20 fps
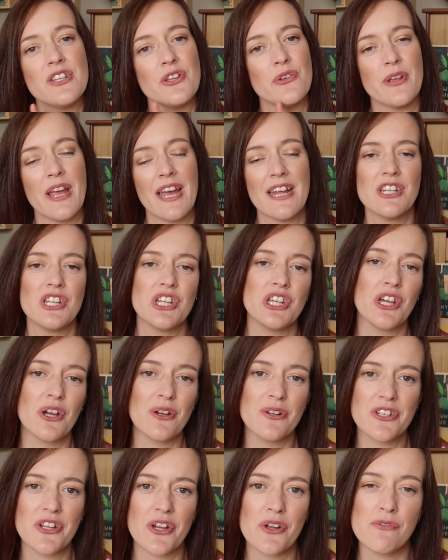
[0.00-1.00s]
you get to
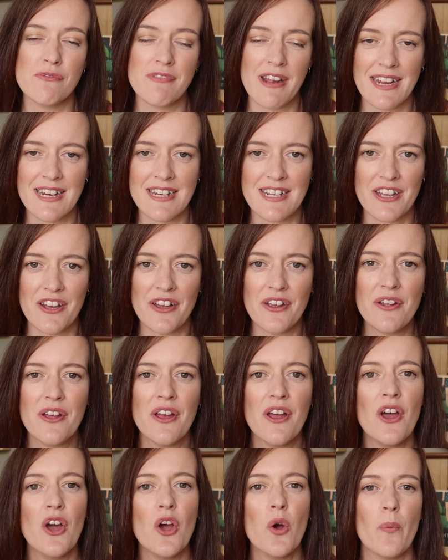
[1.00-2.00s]
Yoto Radio,
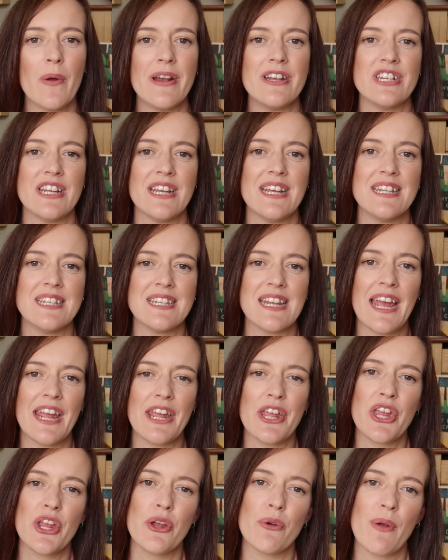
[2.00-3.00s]
which is
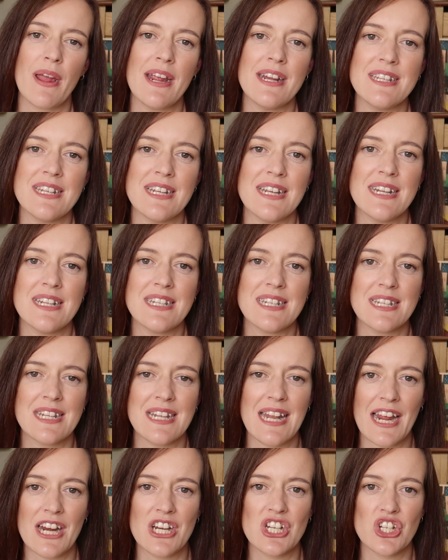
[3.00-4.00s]
a curated
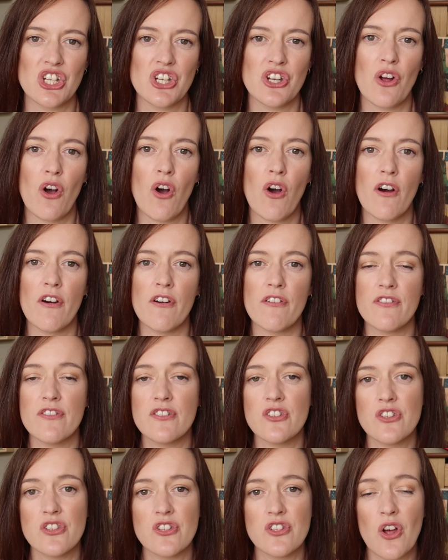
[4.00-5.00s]
selection of
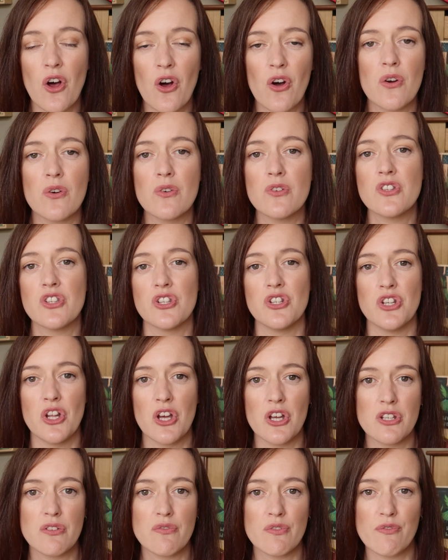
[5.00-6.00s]
songs,
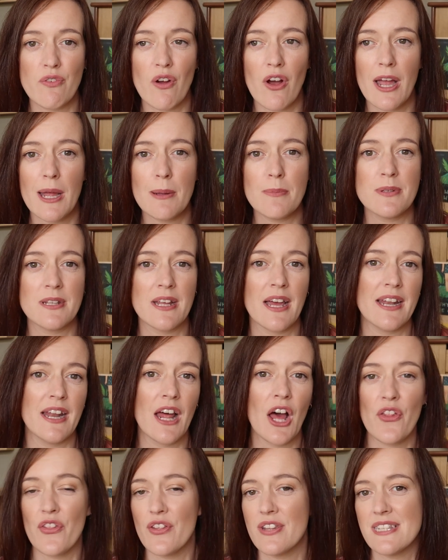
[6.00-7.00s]
nursery rhymes, and
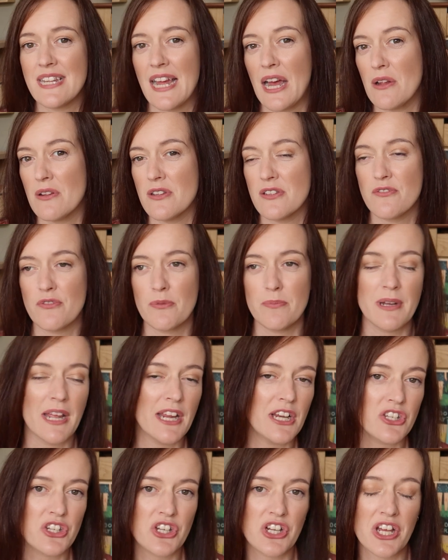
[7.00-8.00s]
other sounds from
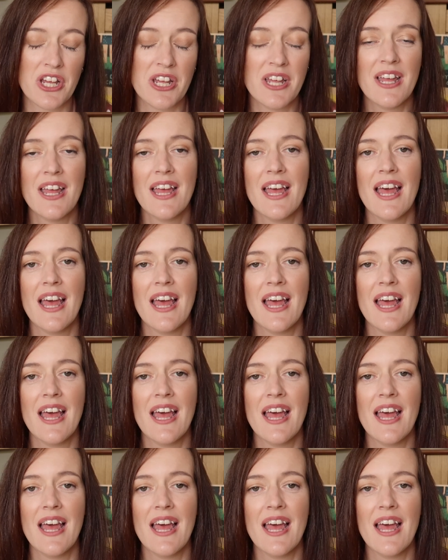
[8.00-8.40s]
nature,